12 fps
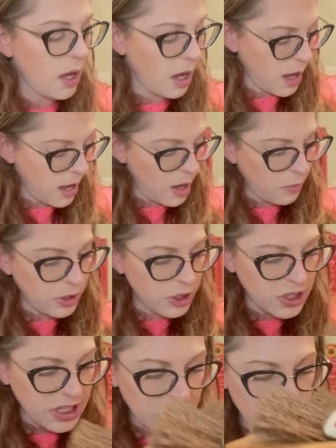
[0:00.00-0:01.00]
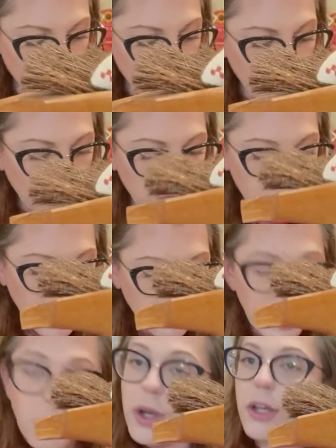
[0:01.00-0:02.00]
You just need to tell
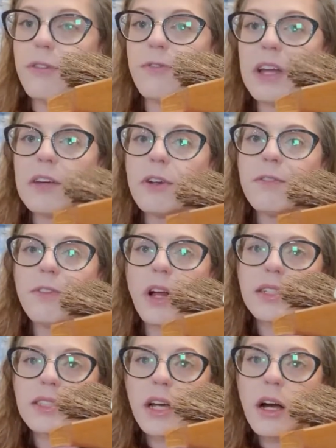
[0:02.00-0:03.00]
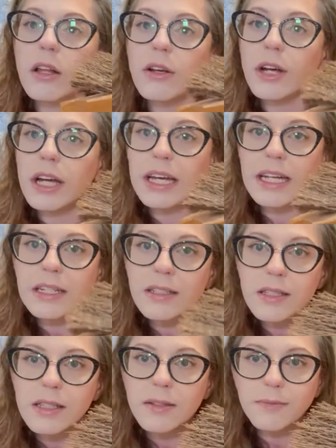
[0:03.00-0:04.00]
me what your favorite floss color
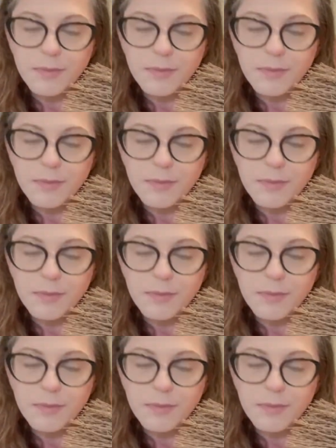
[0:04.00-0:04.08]
is